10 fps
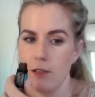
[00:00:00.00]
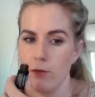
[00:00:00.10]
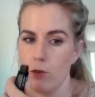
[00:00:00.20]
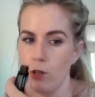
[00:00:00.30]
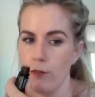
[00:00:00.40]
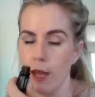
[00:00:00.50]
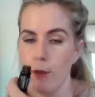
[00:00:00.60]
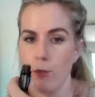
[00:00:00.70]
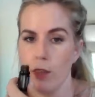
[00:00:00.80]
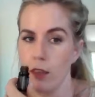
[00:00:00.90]
of all of
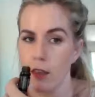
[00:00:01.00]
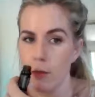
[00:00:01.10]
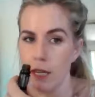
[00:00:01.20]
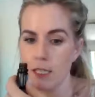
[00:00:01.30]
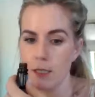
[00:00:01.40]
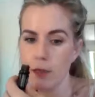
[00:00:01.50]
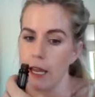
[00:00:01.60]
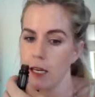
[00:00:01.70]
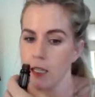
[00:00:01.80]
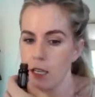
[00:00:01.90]
them within the piece
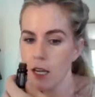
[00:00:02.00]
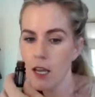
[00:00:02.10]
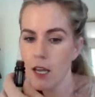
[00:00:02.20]
blend,